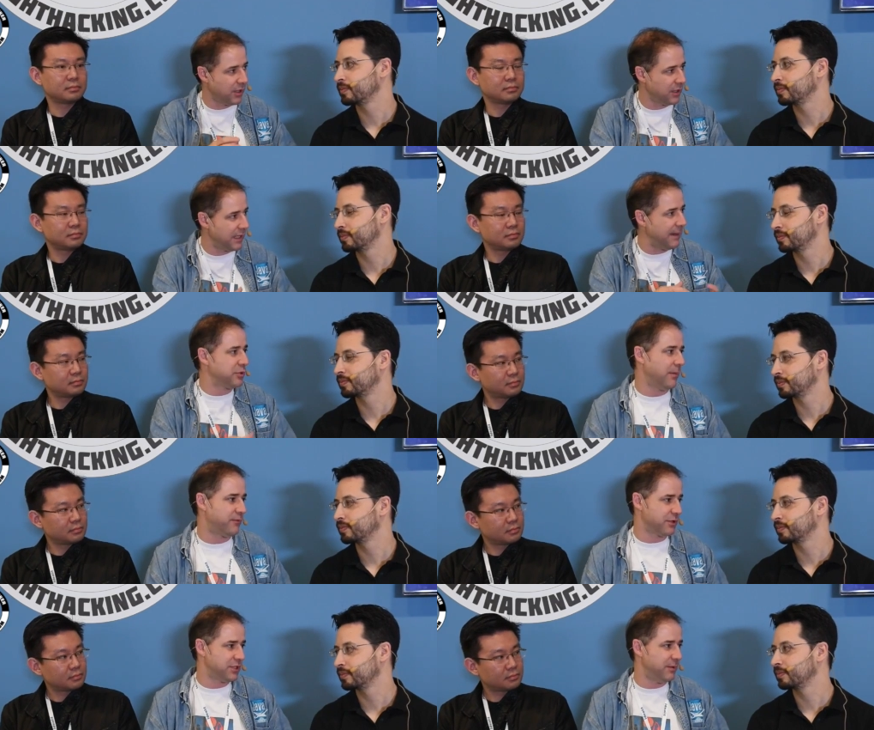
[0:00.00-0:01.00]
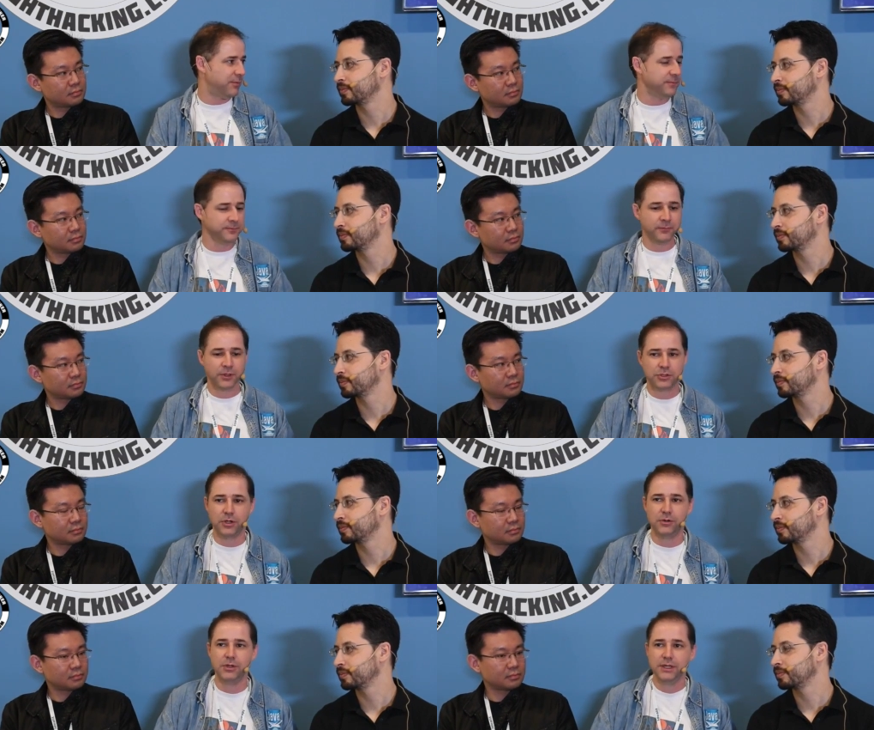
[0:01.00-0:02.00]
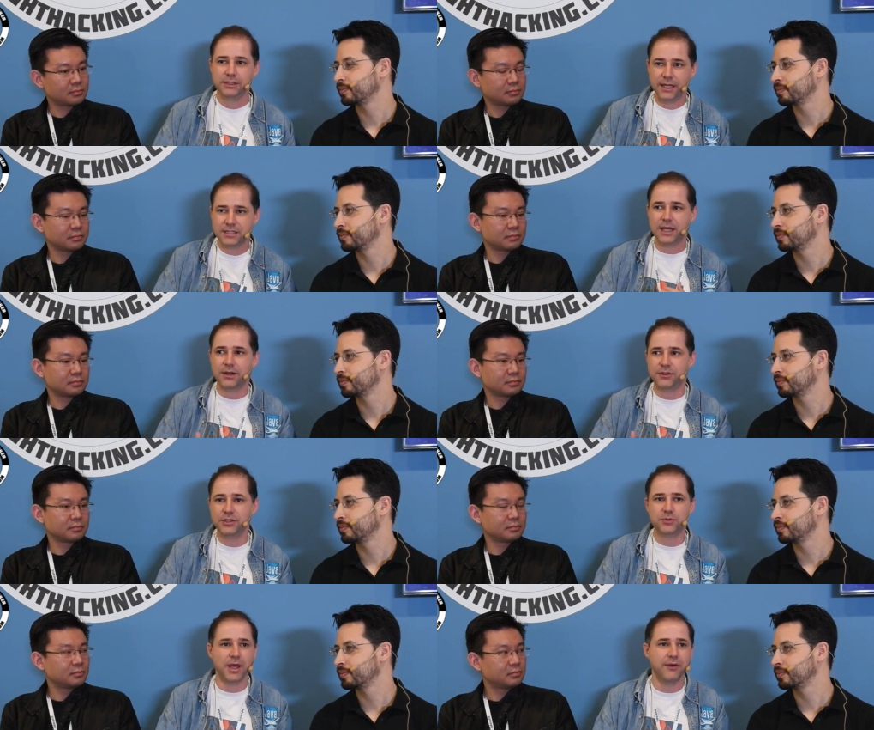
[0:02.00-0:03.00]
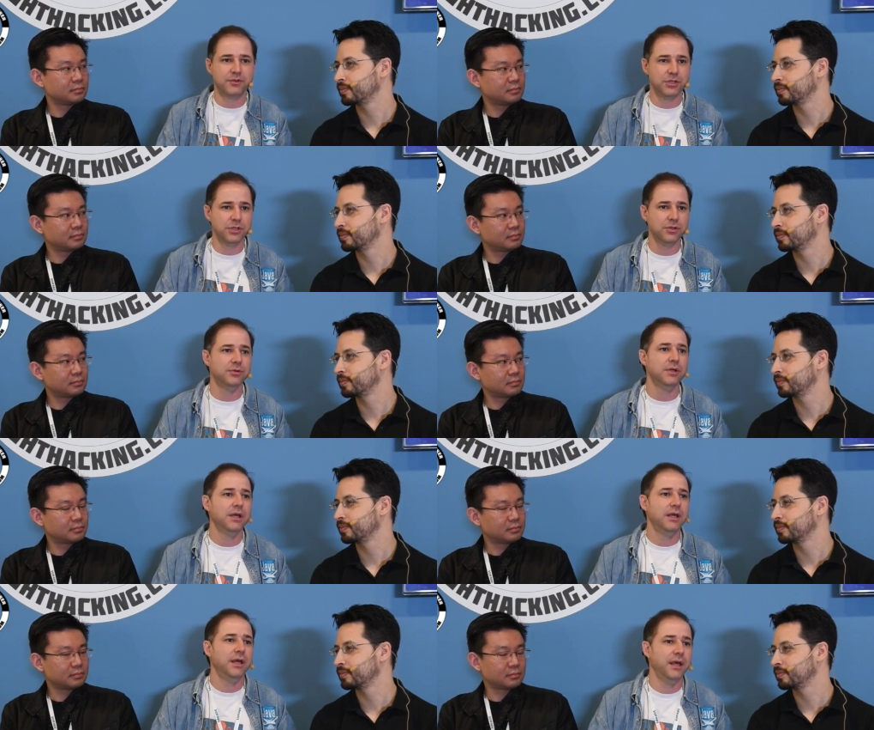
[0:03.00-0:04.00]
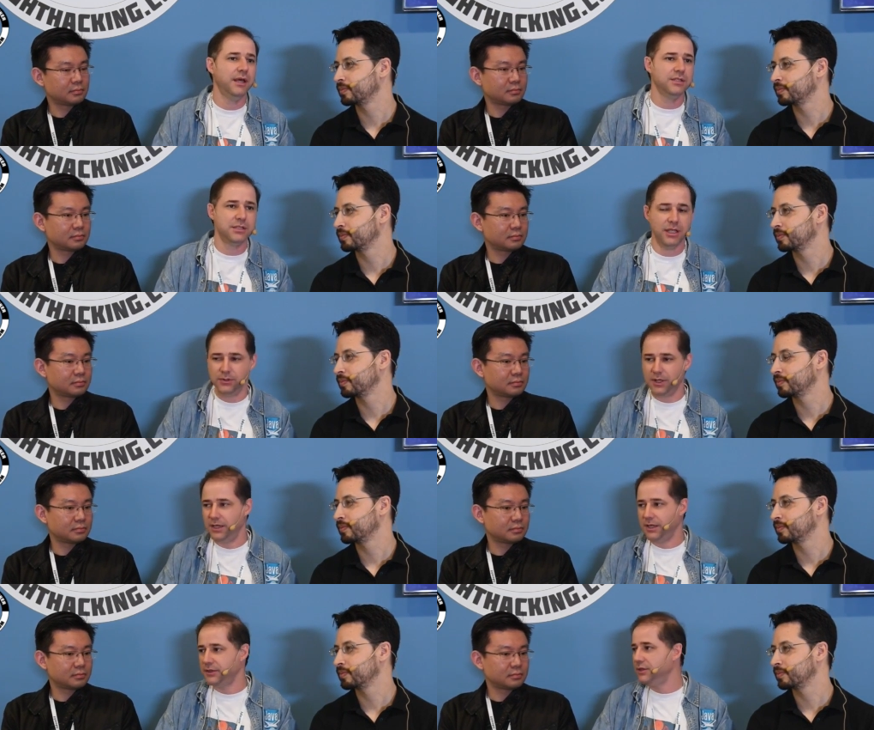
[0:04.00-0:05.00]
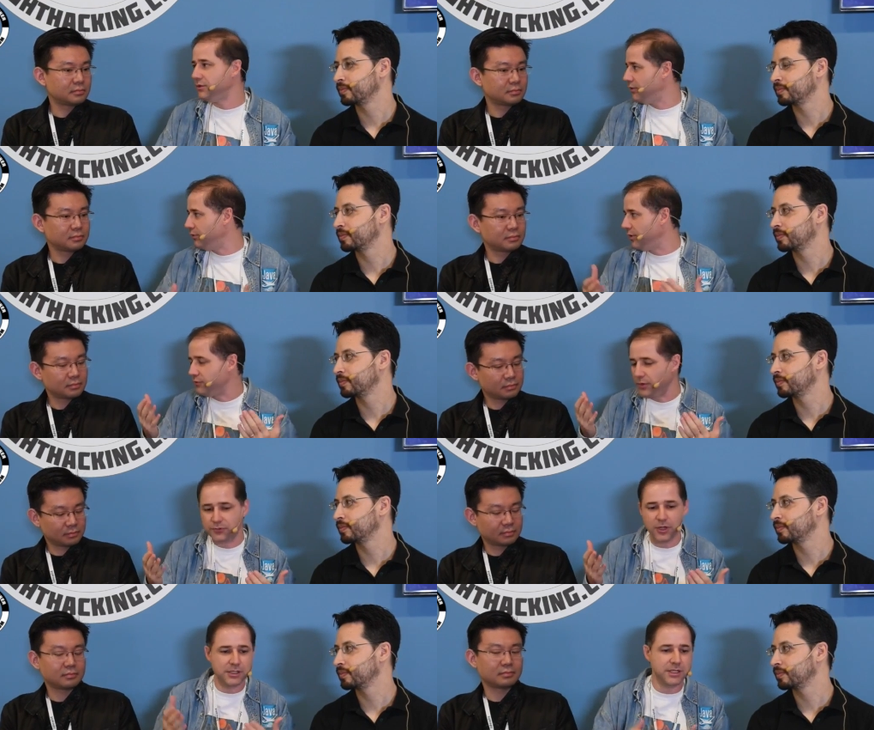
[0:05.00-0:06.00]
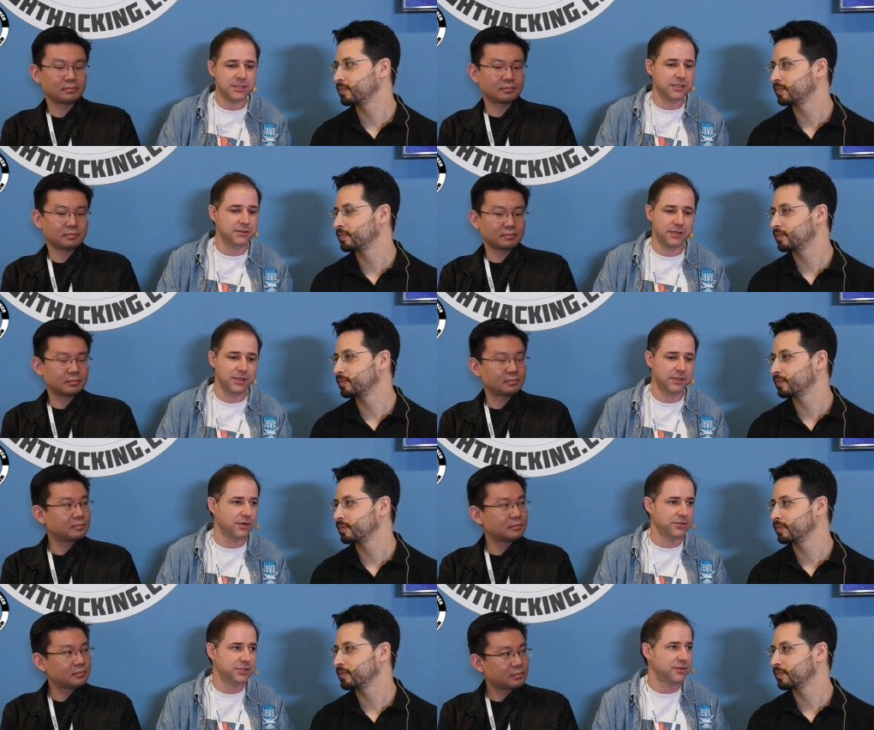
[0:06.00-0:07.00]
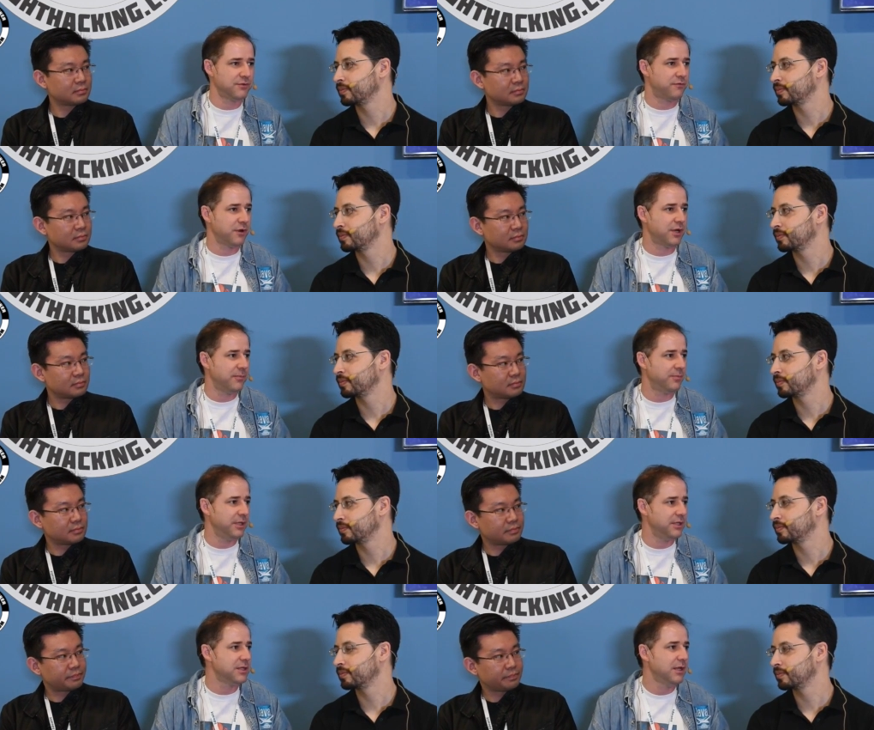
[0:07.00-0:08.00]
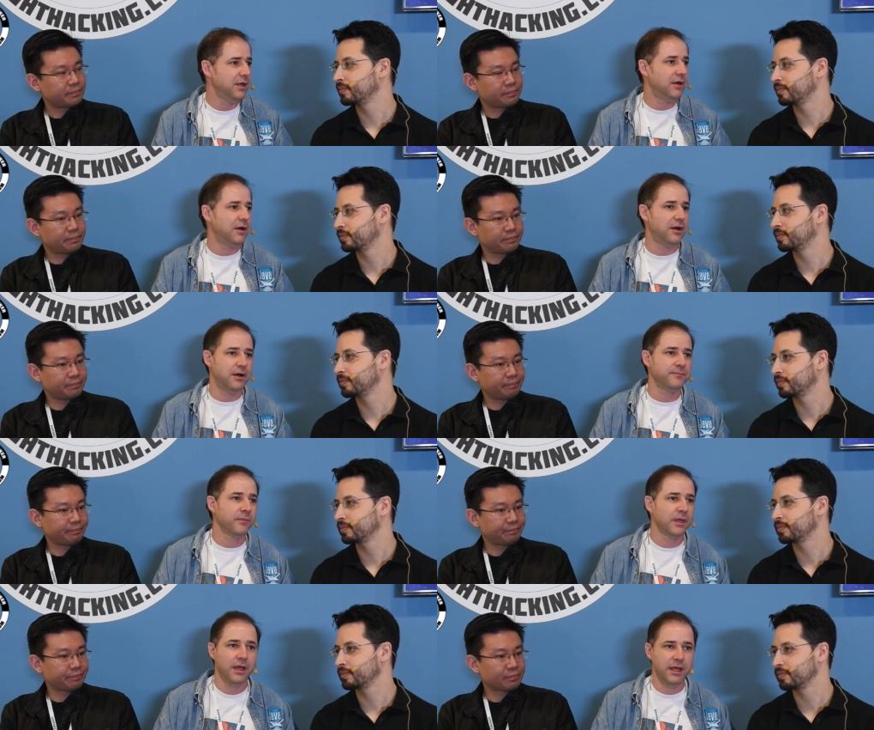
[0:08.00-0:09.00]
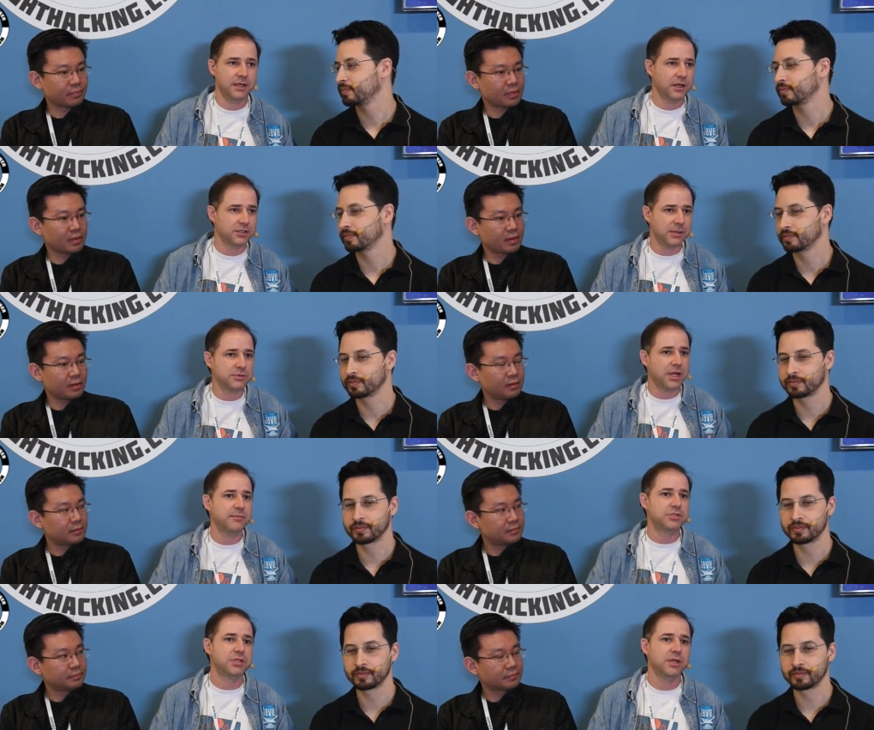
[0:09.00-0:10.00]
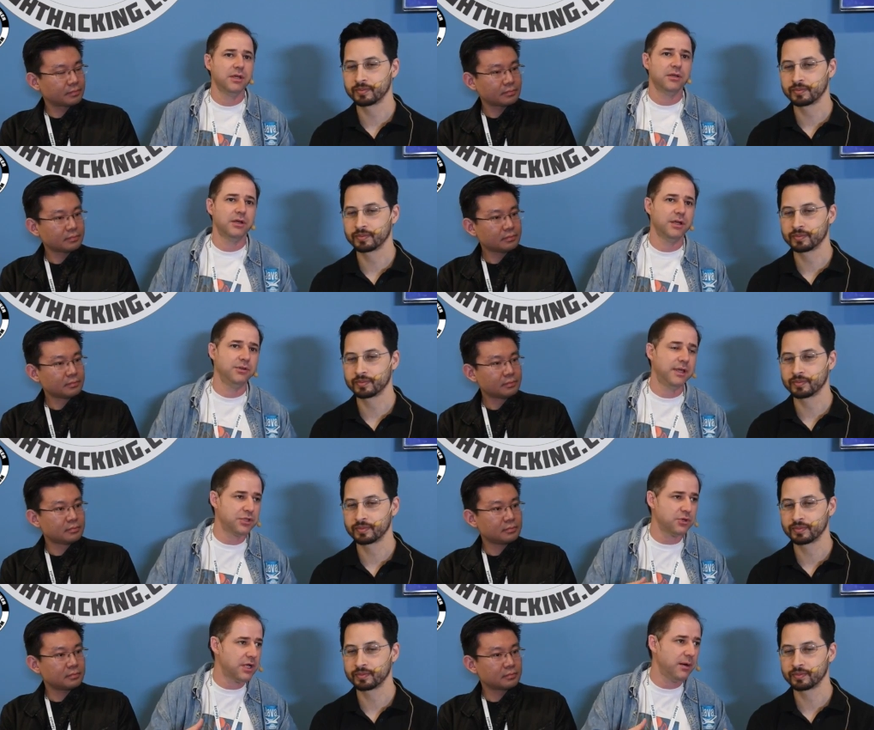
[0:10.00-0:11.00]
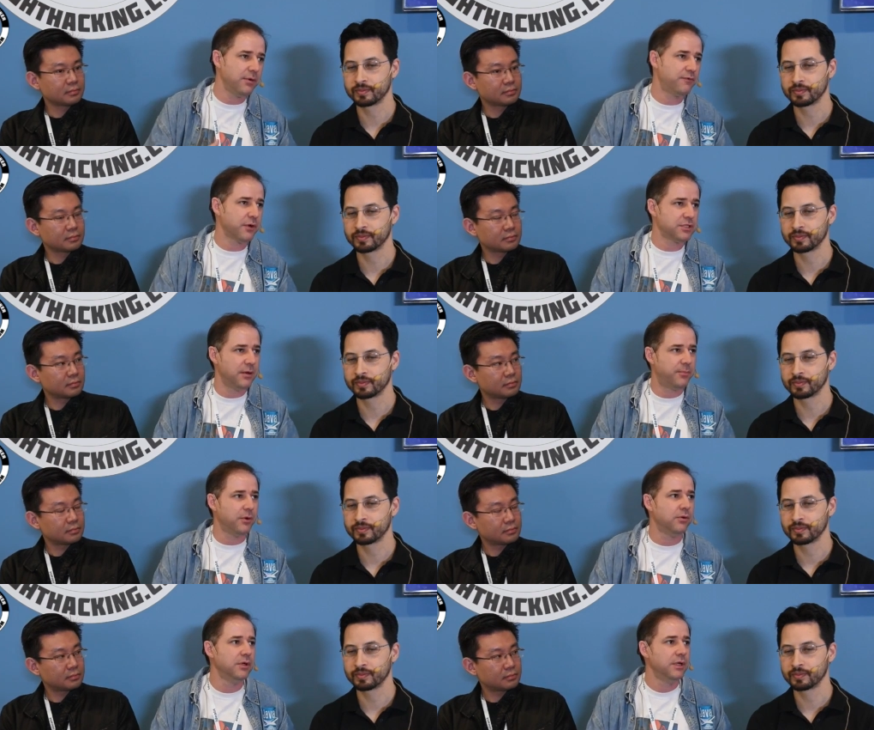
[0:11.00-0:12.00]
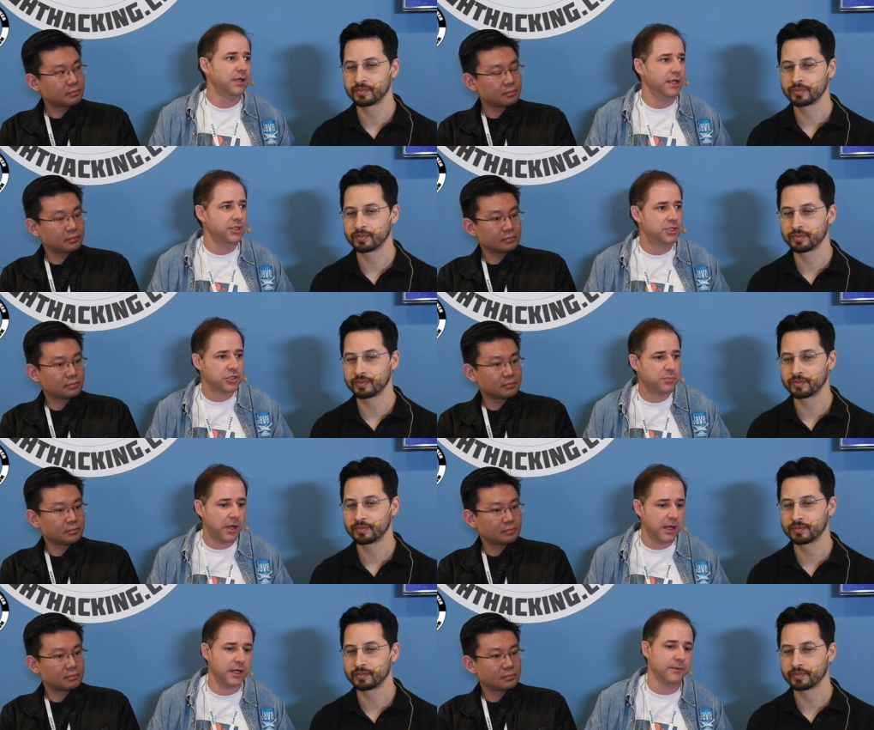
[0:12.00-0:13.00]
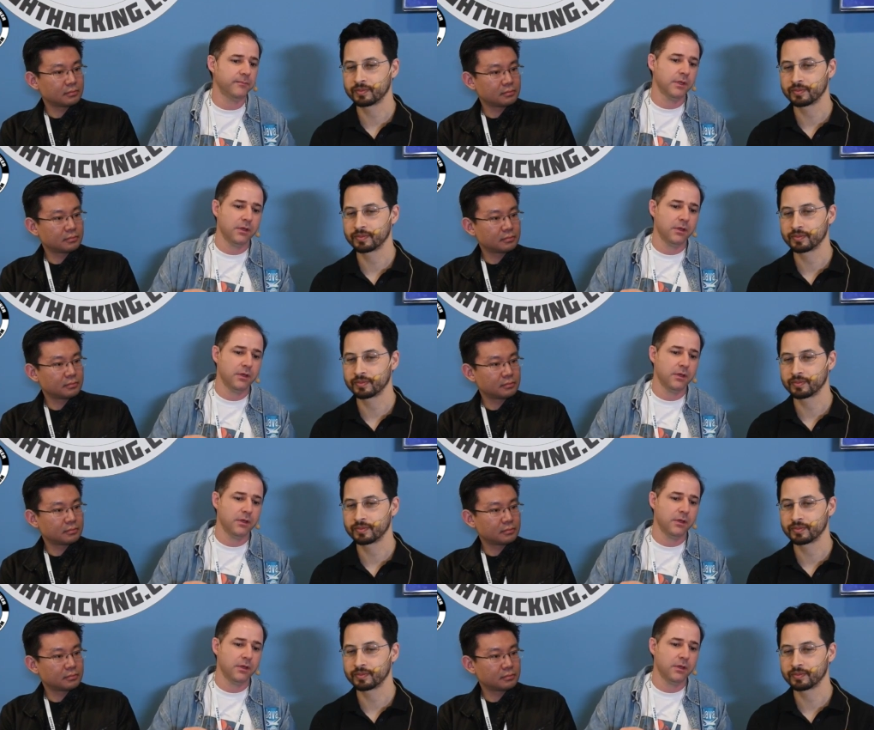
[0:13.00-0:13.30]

Speaker 1: uh, laptop, for example. So that's the kind of things we have to do. And, and, and I think you know, we've, we've done this in, in dozens of different companies. Um, and sometimes uh, you get to a company, for example, and just by